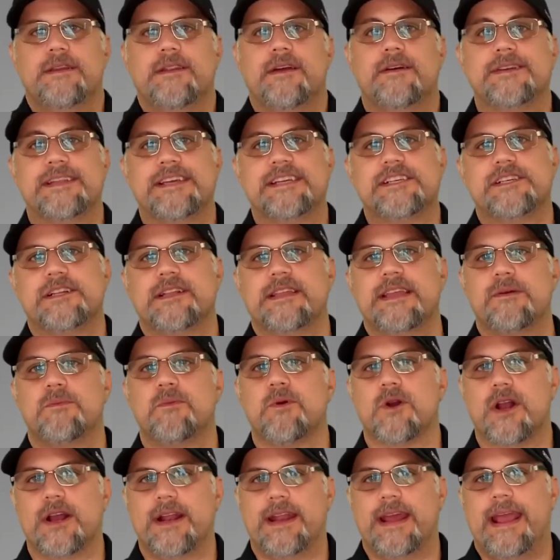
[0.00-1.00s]
Now additionally,
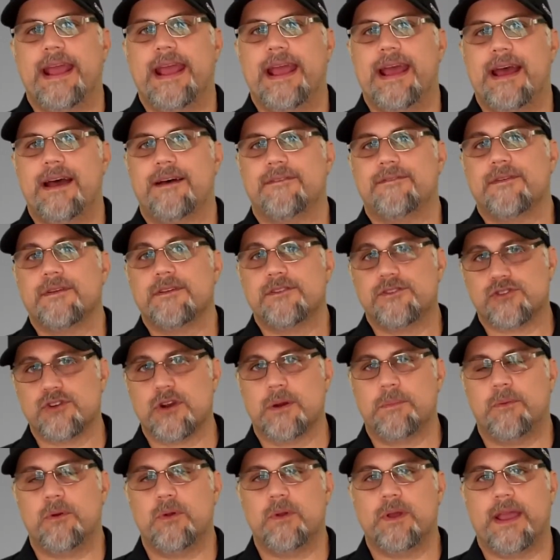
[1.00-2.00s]
we're gonna have
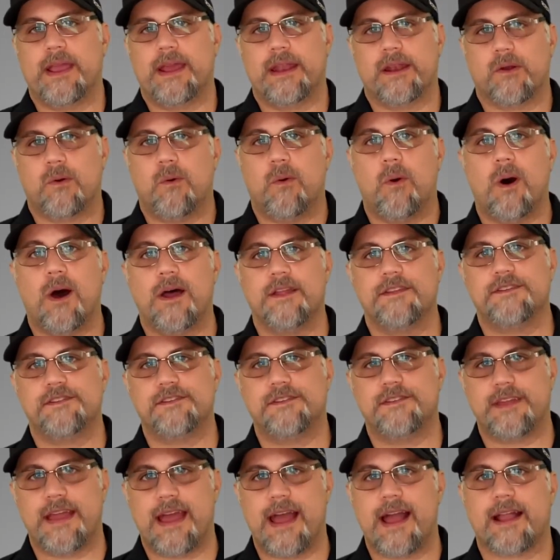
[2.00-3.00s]
triple and quad
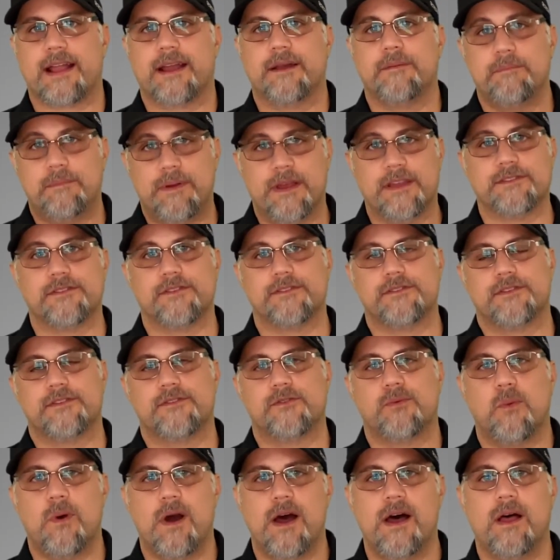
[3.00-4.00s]
stack bezels
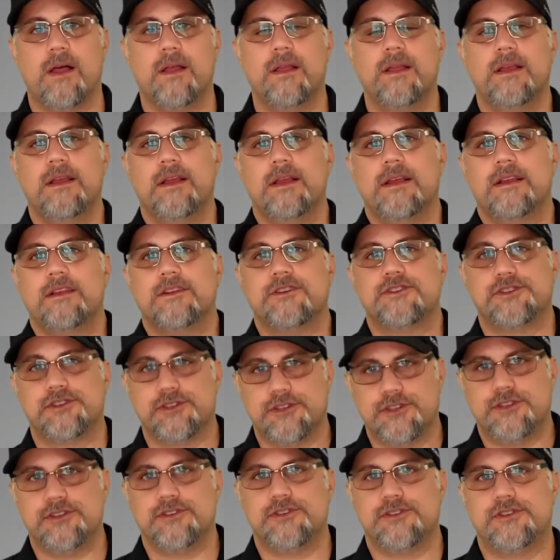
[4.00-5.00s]
as well,
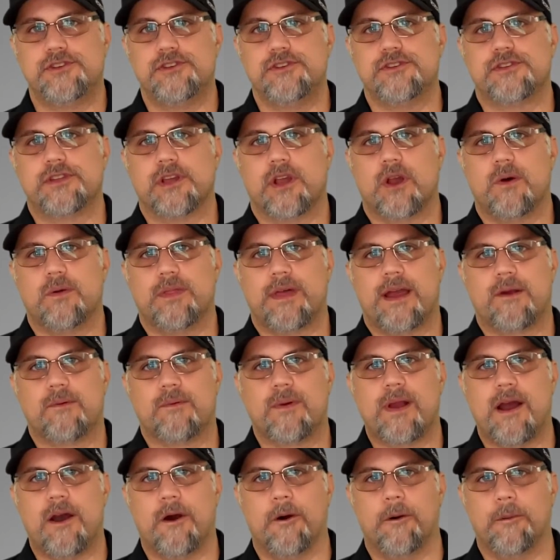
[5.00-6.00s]
should you choose to go that
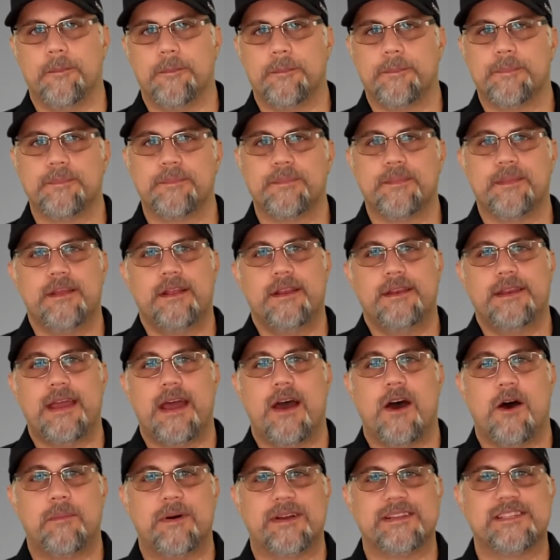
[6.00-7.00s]
route. Now
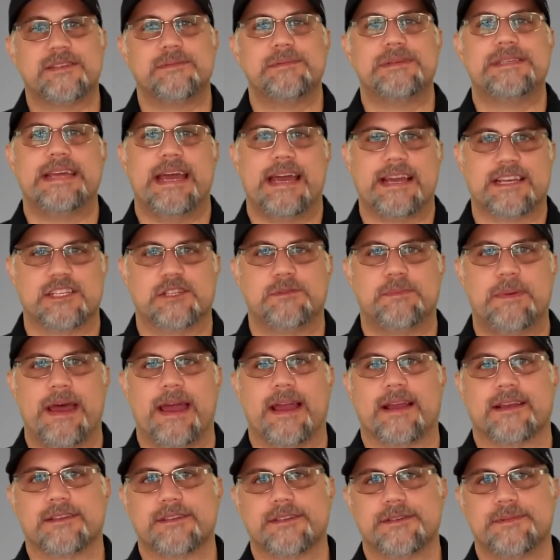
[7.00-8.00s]
how about some tech
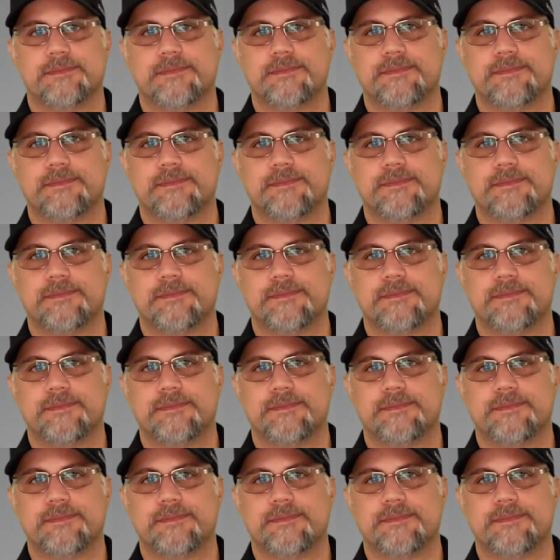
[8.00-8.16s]
specs?